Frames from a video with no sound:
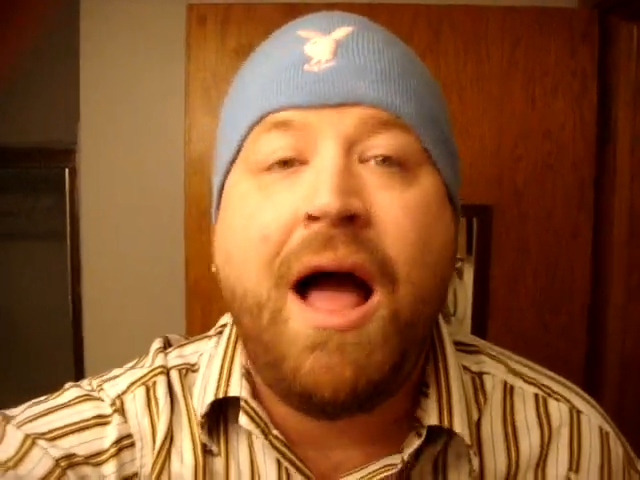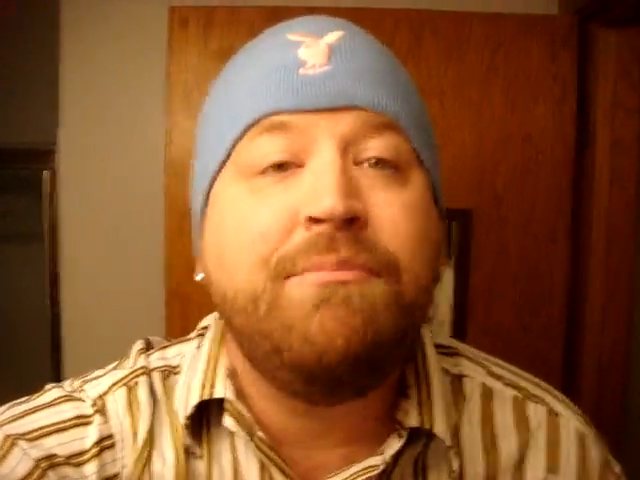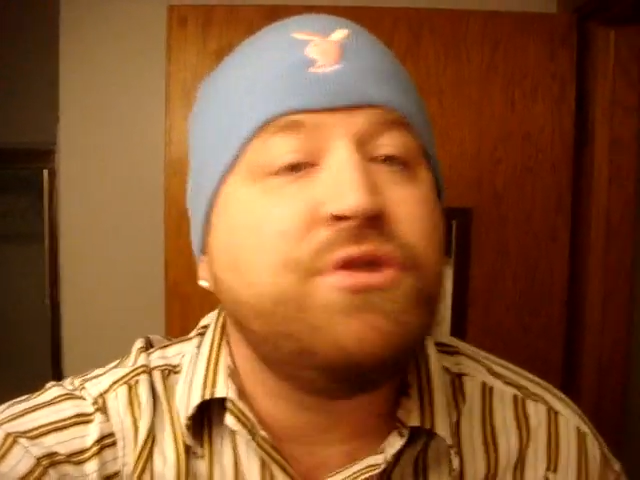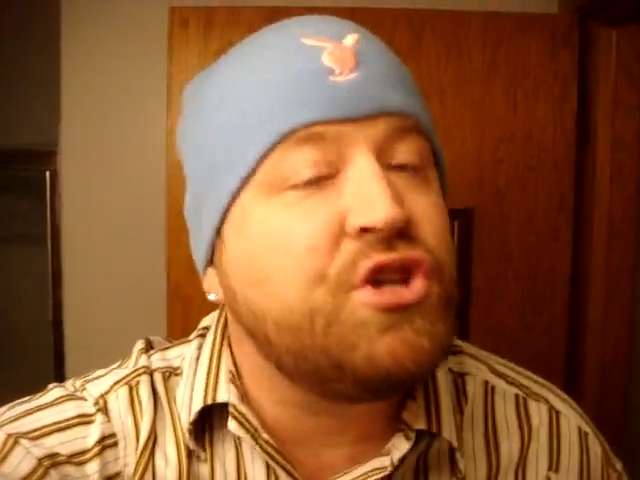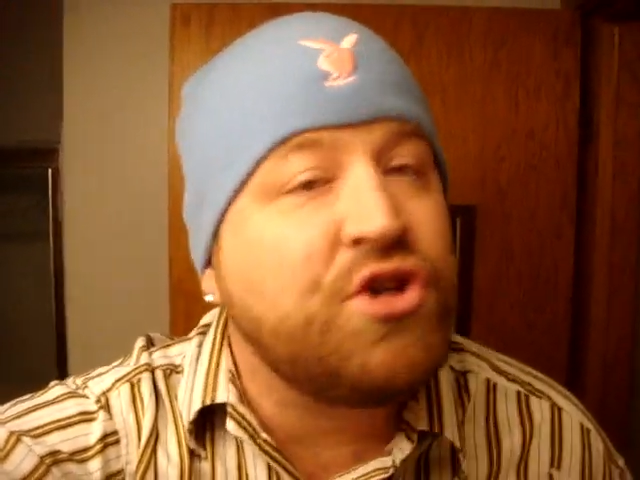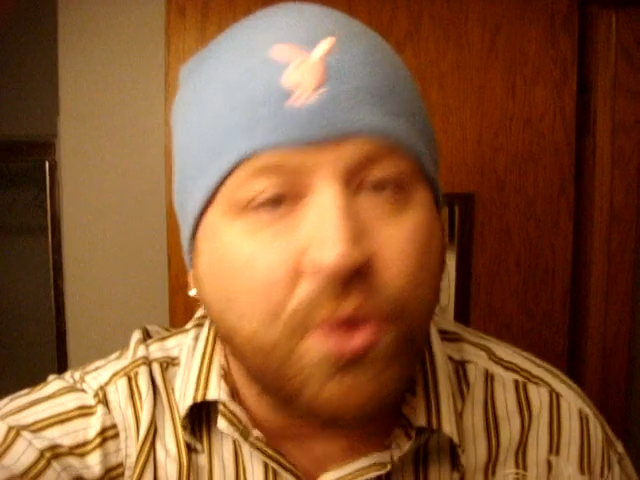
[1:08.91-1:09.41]

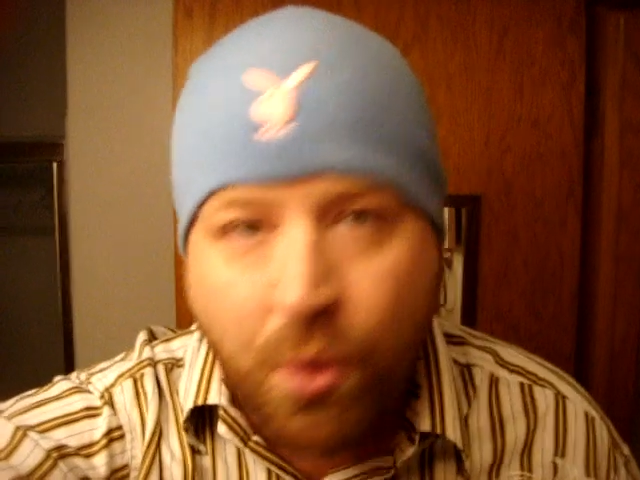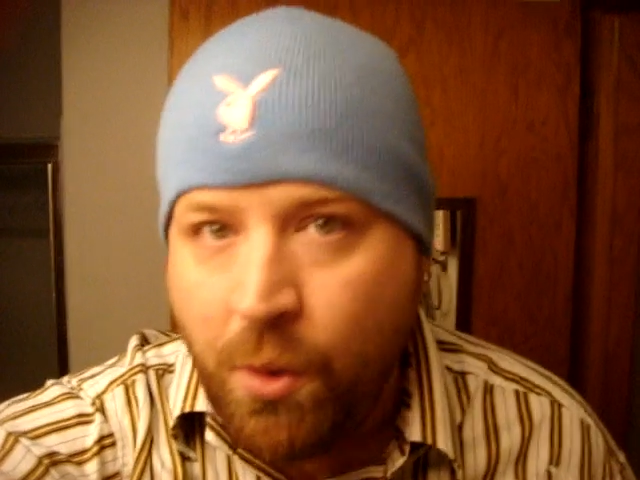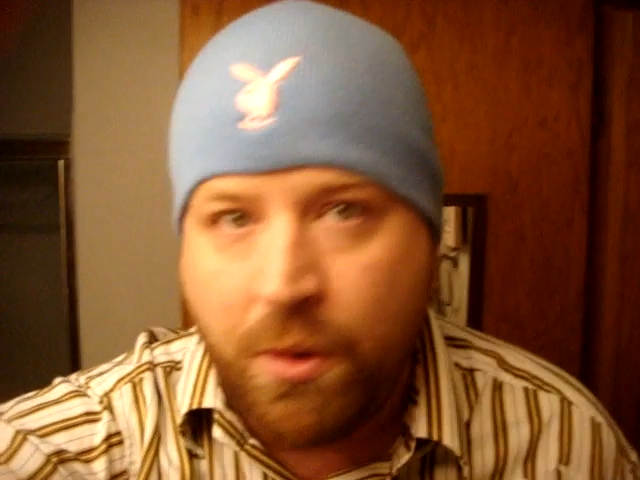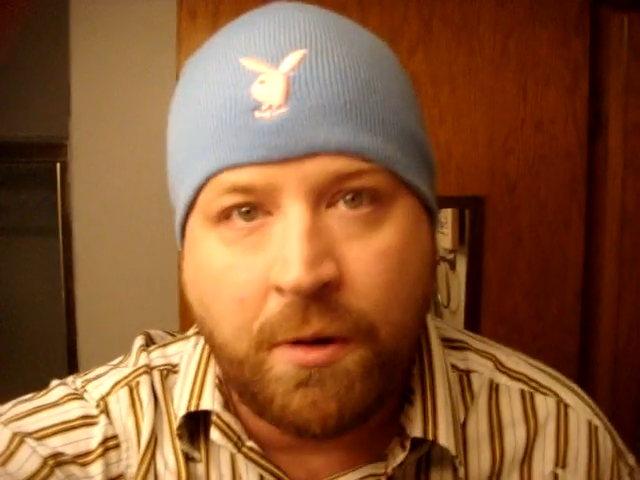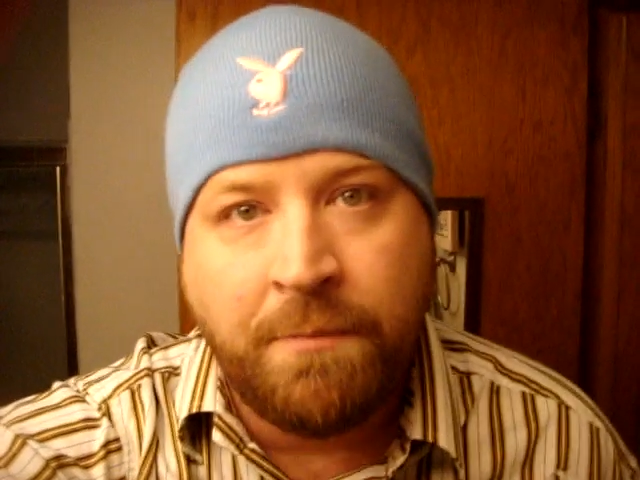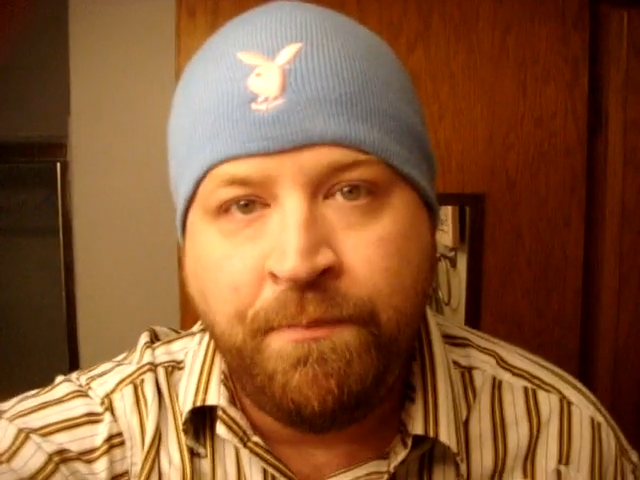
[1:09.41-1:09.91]
I'm
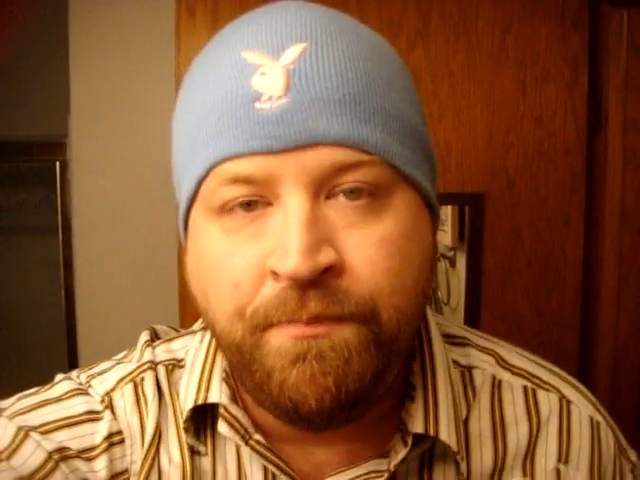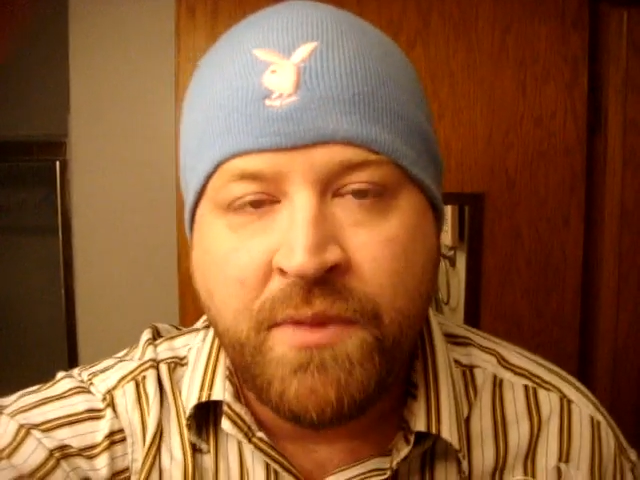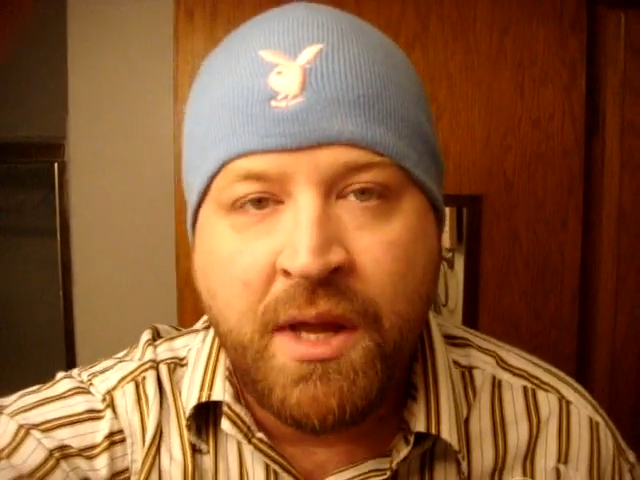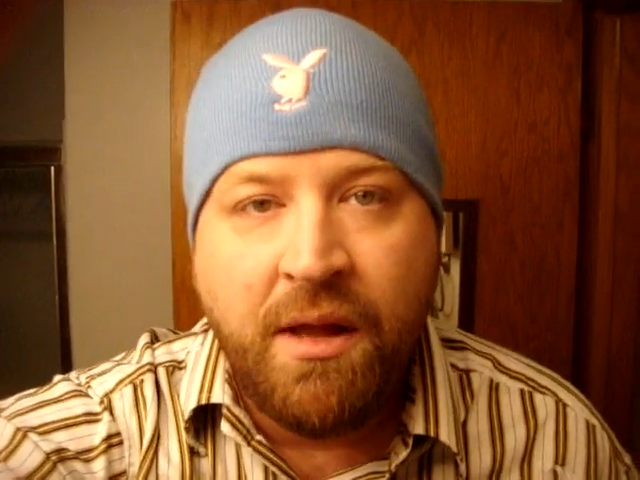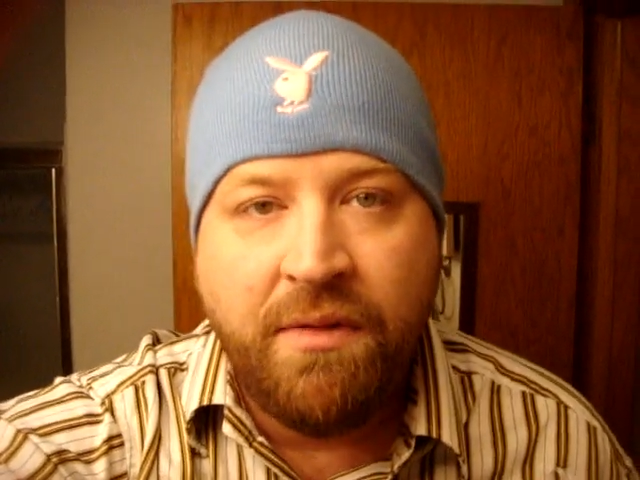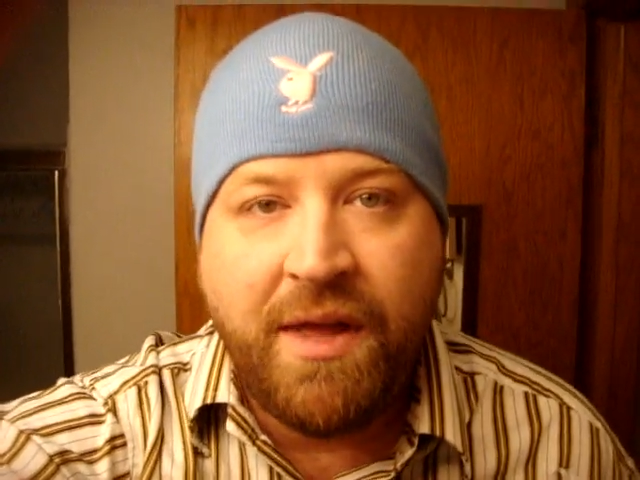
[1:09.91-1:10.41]
sure
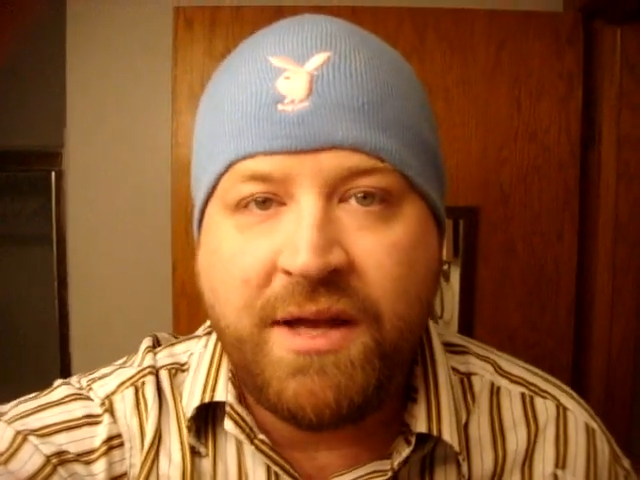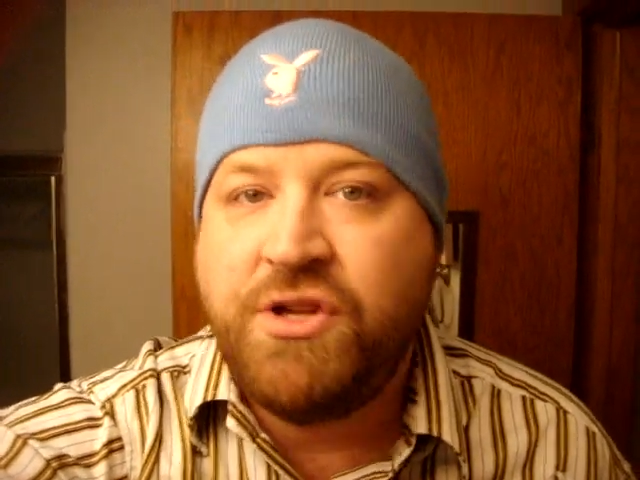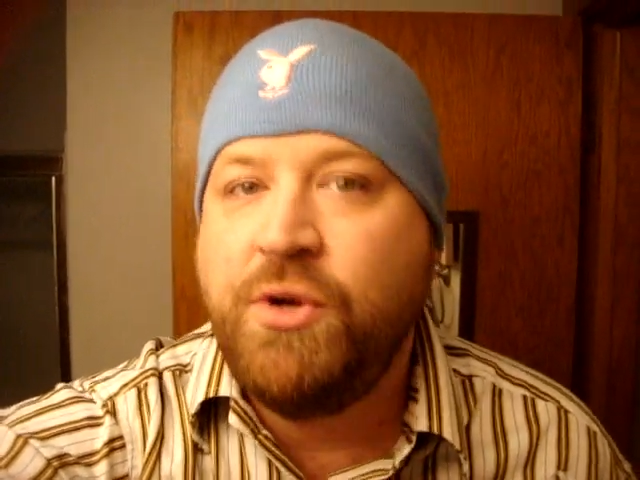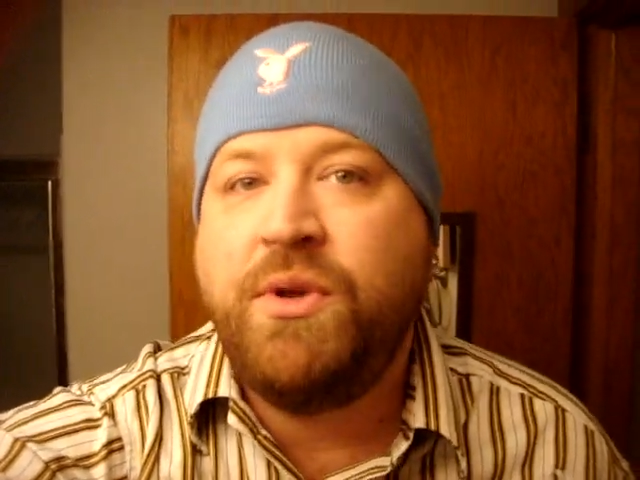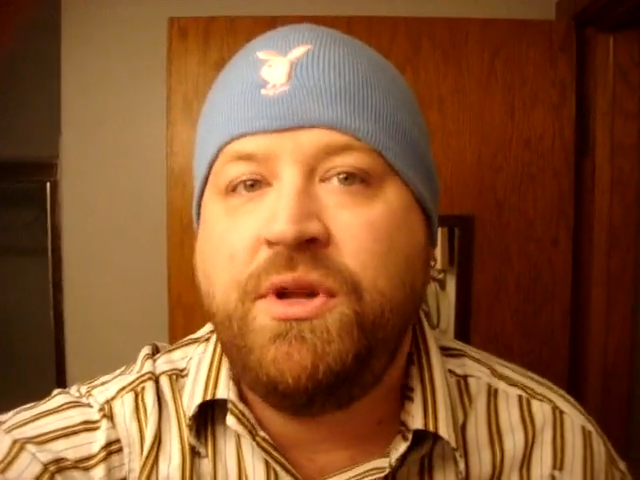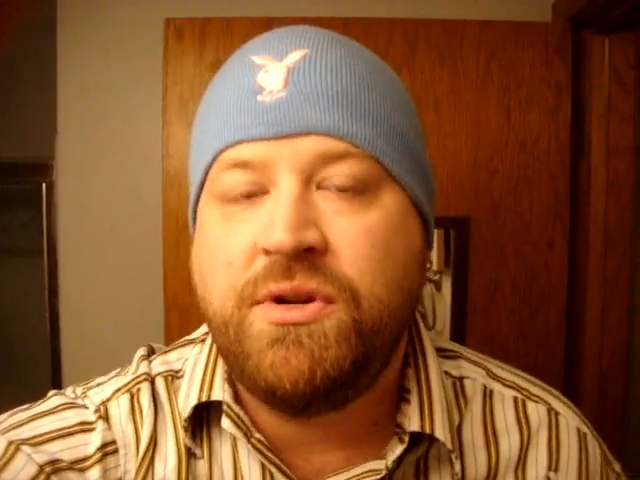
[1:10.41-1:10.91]

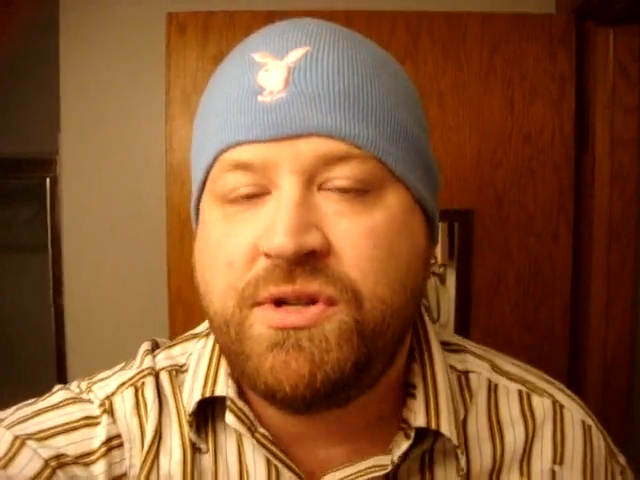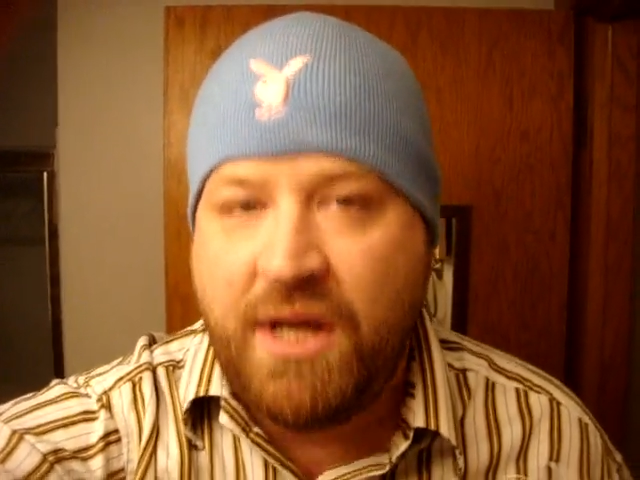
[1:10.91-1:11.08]
that due to your